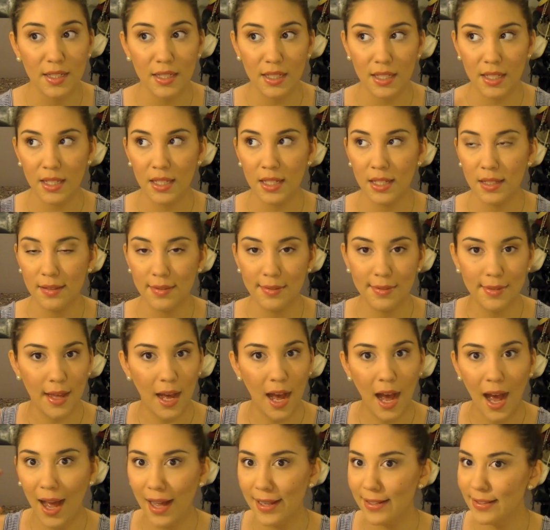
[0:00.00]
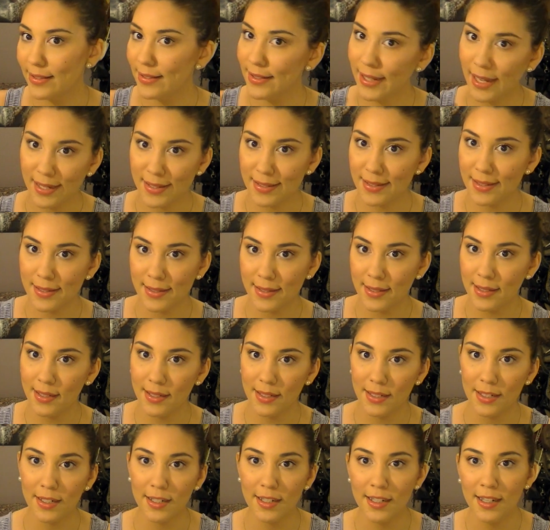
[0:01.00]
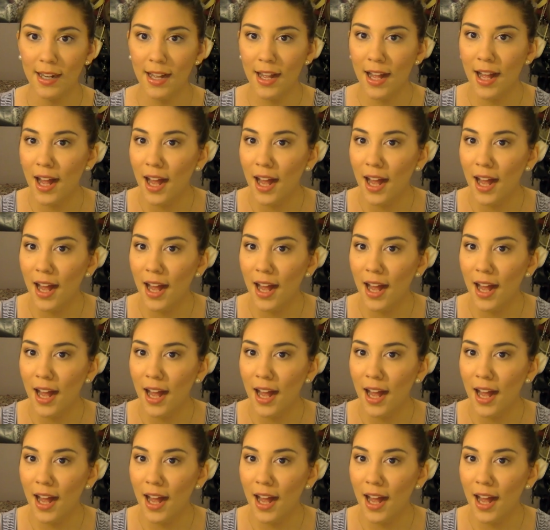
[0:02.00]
the heat, in the hot Texas heat here.